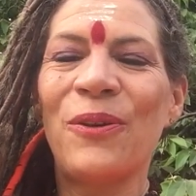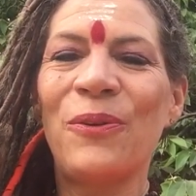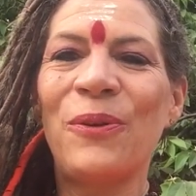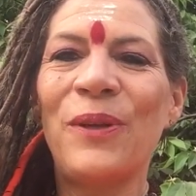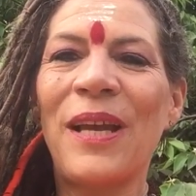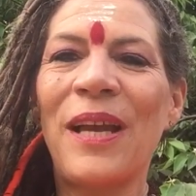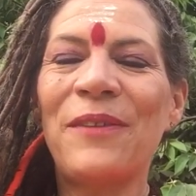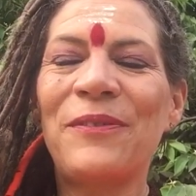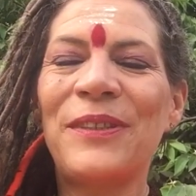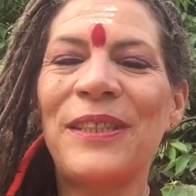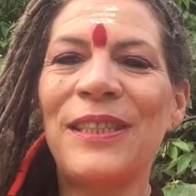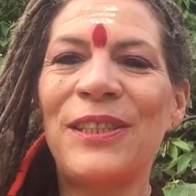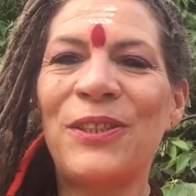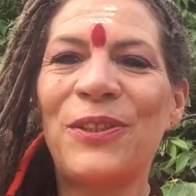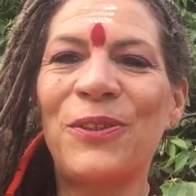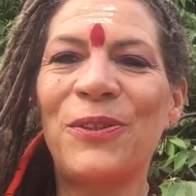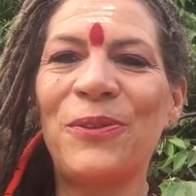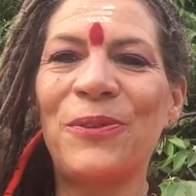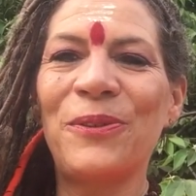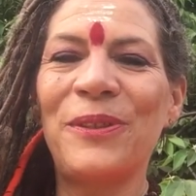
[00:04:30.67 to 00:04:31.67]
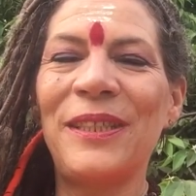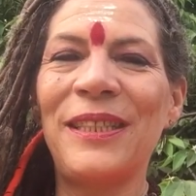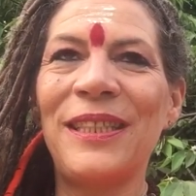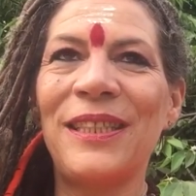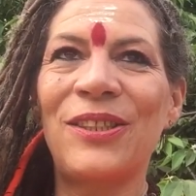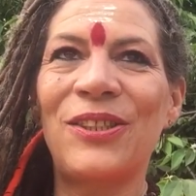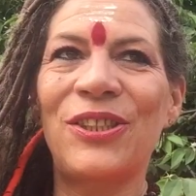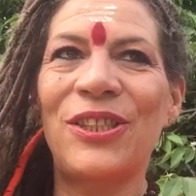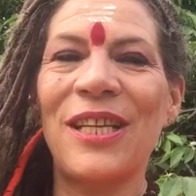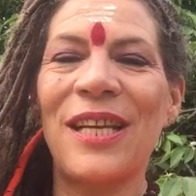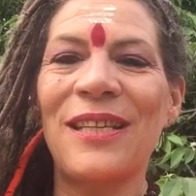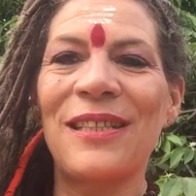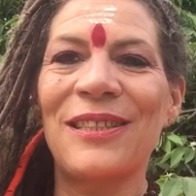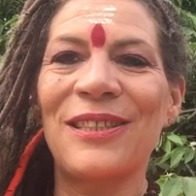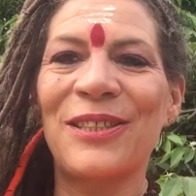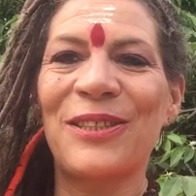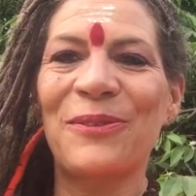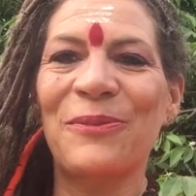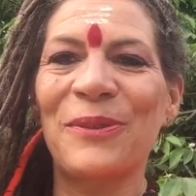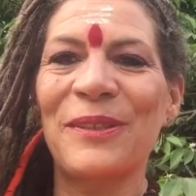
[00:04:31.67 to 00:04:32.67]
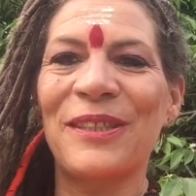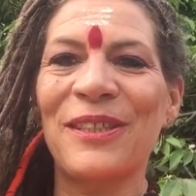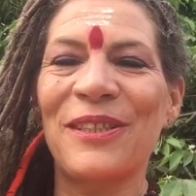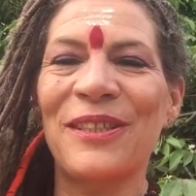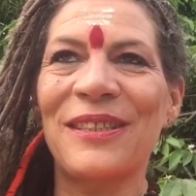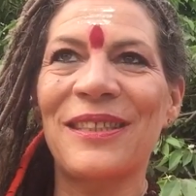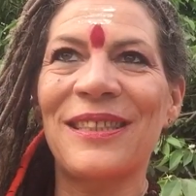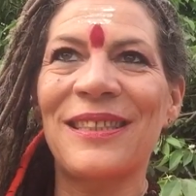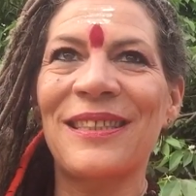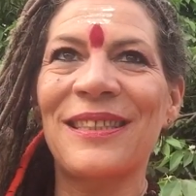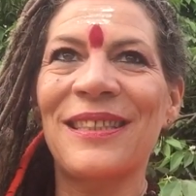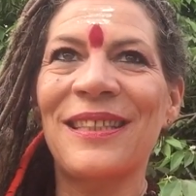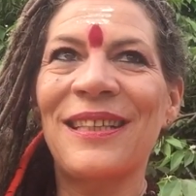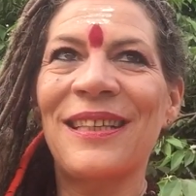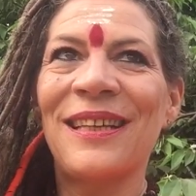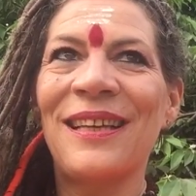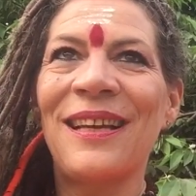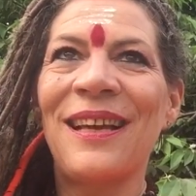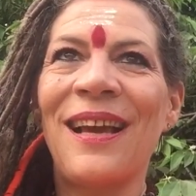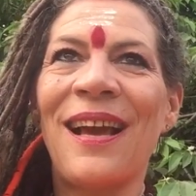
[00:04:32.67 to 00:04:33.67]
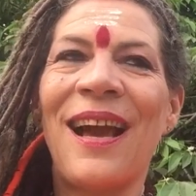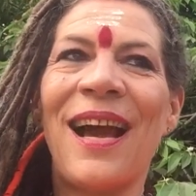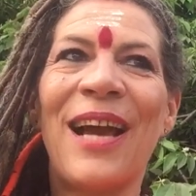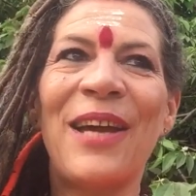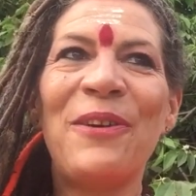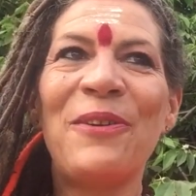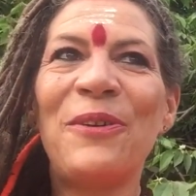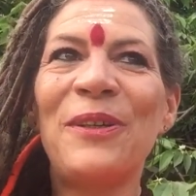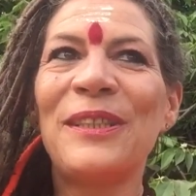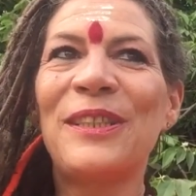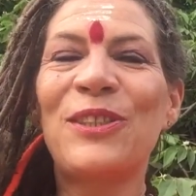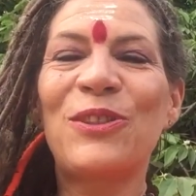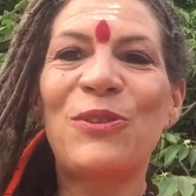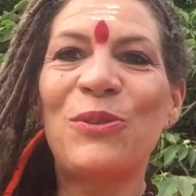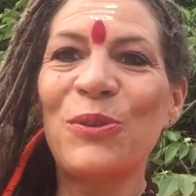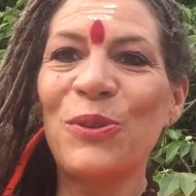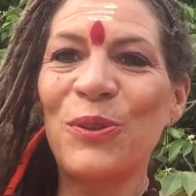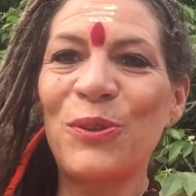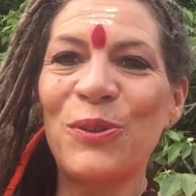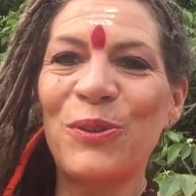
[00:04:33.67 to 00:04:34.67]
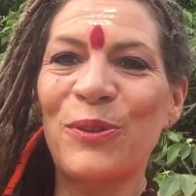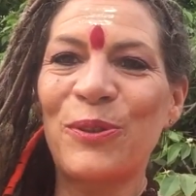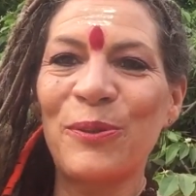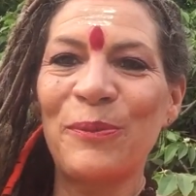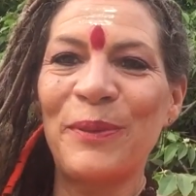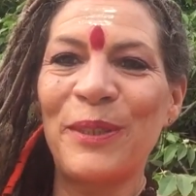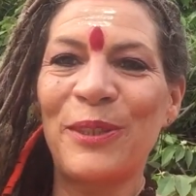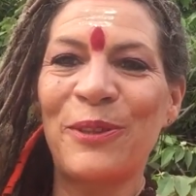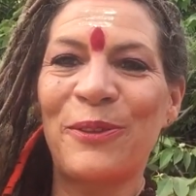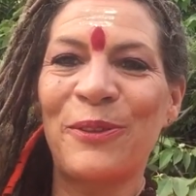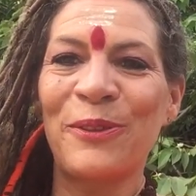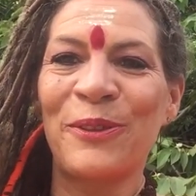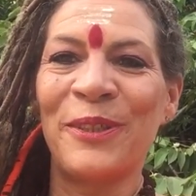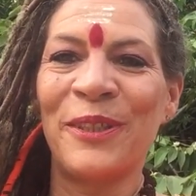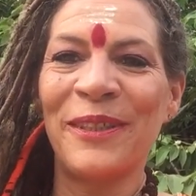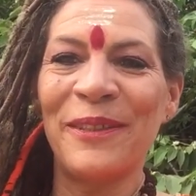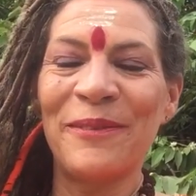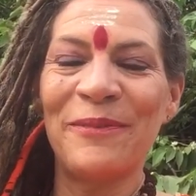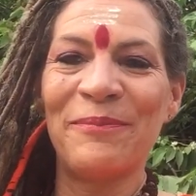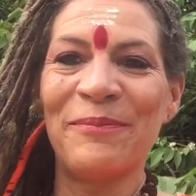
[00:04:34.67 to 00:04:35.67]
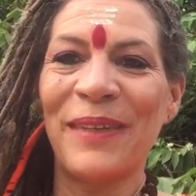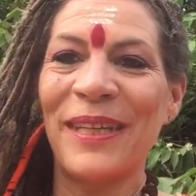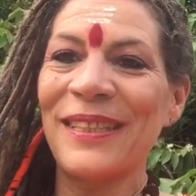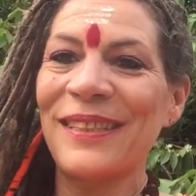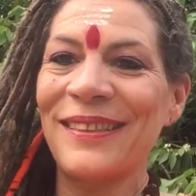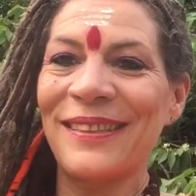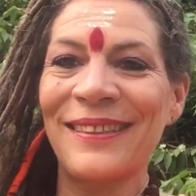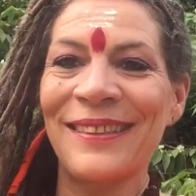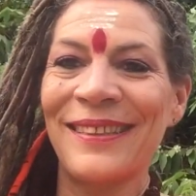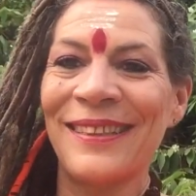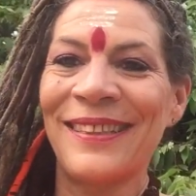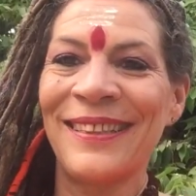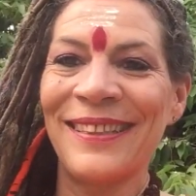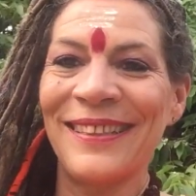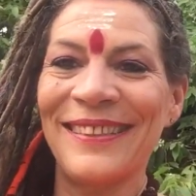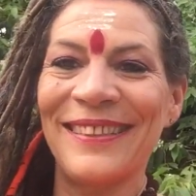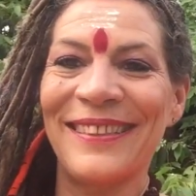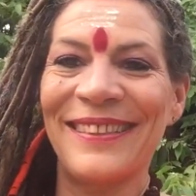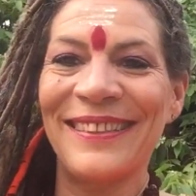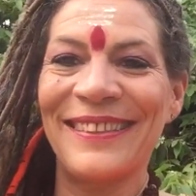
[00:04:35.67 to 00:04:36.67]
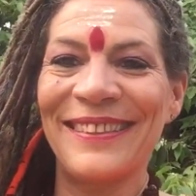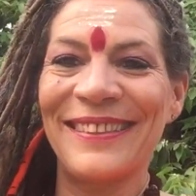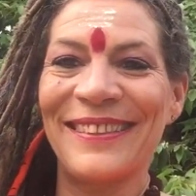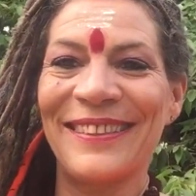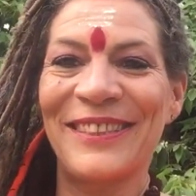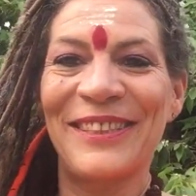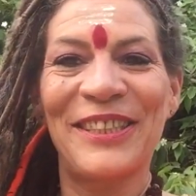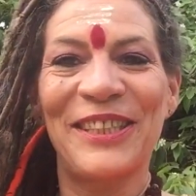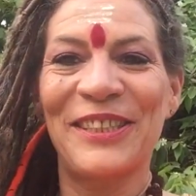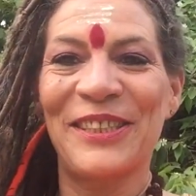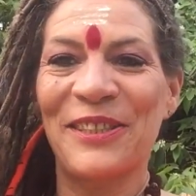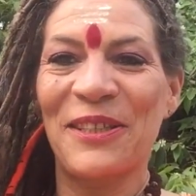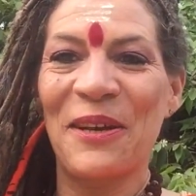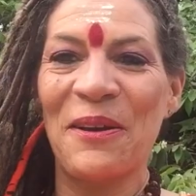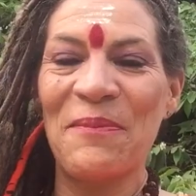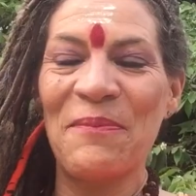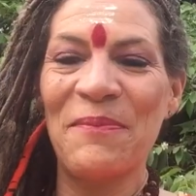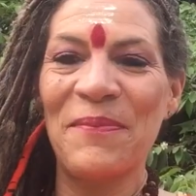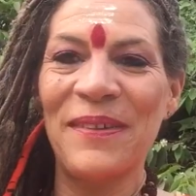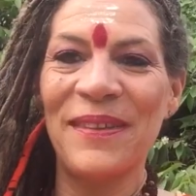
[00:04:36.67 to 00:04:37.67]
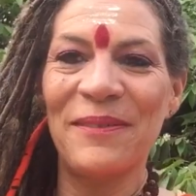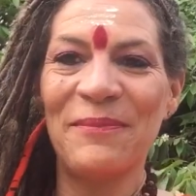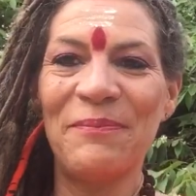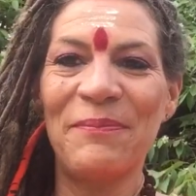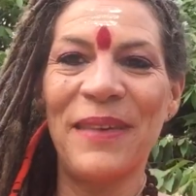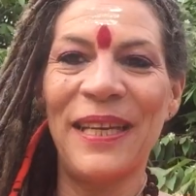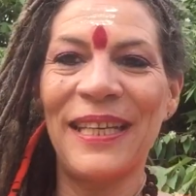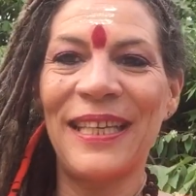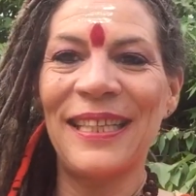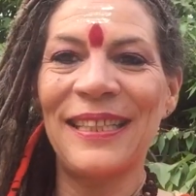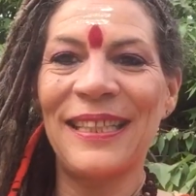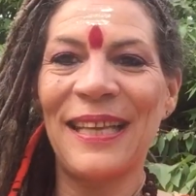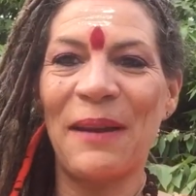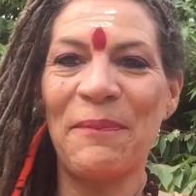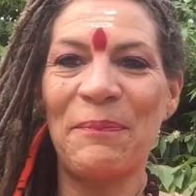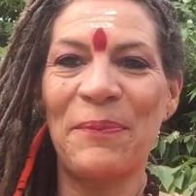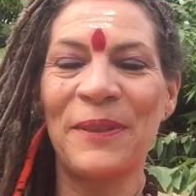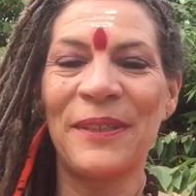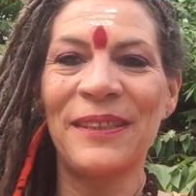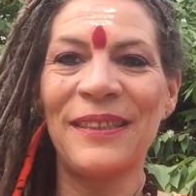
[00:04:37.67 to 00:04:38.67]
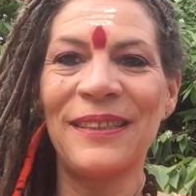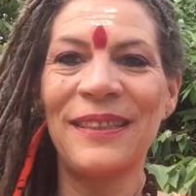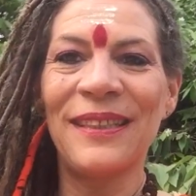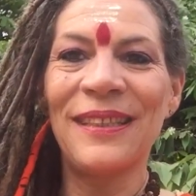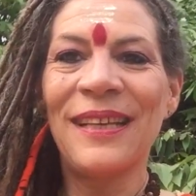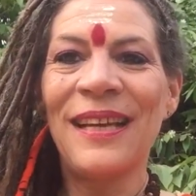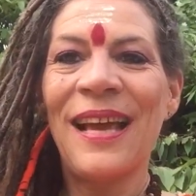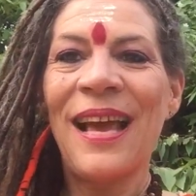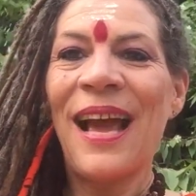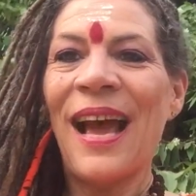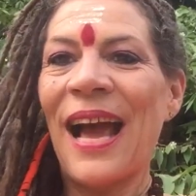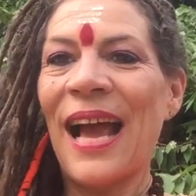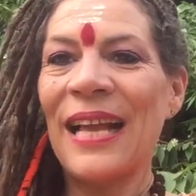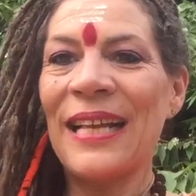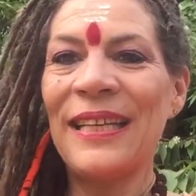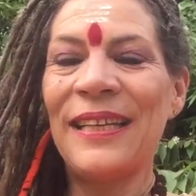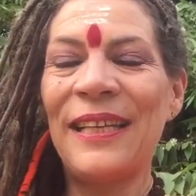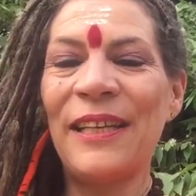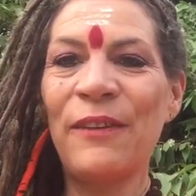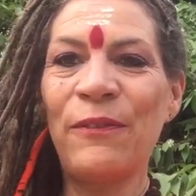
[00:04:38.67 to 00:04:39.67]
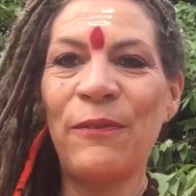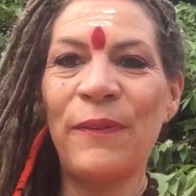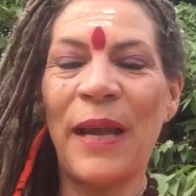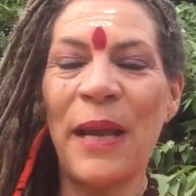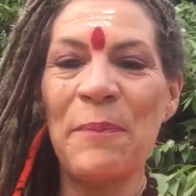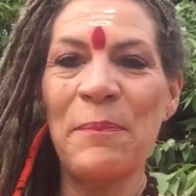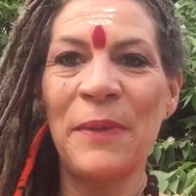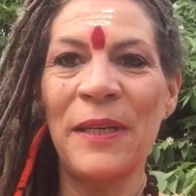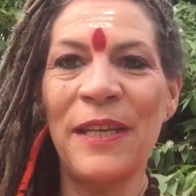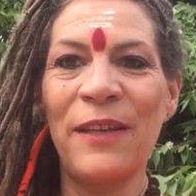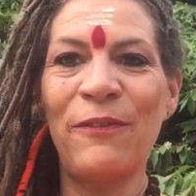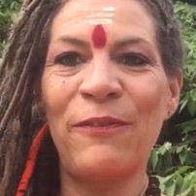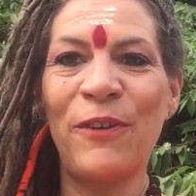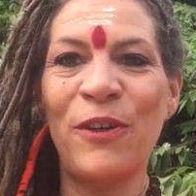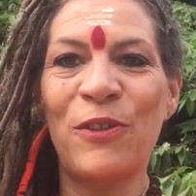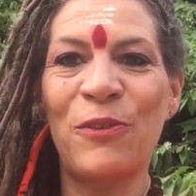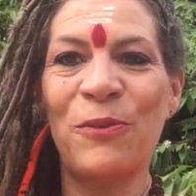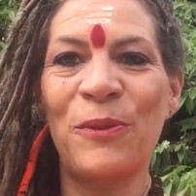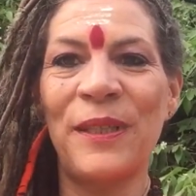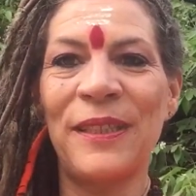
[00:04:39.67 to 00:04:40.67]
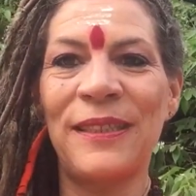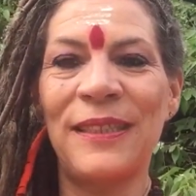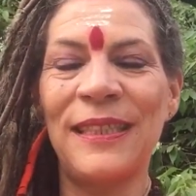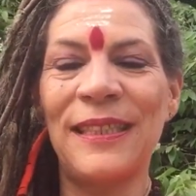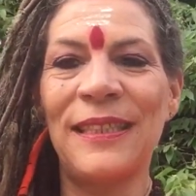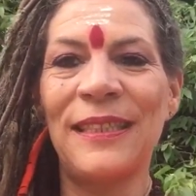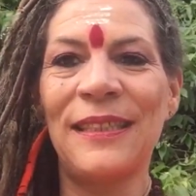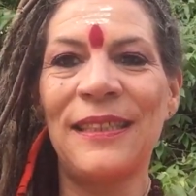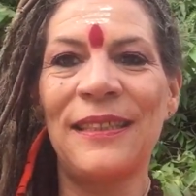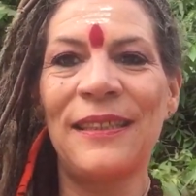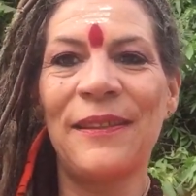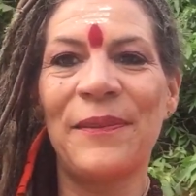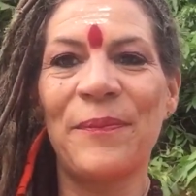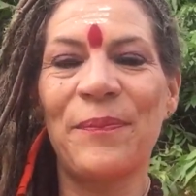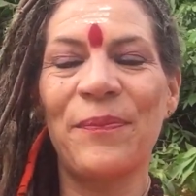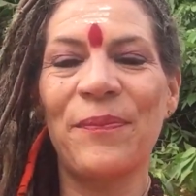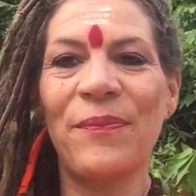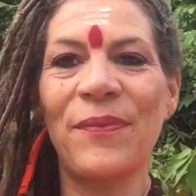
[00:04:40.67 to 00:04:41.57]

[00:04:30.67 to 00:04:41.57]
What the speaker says: We have this unique chance with us. I know it's too good to be true, but just come, make it happen. I'm here for creating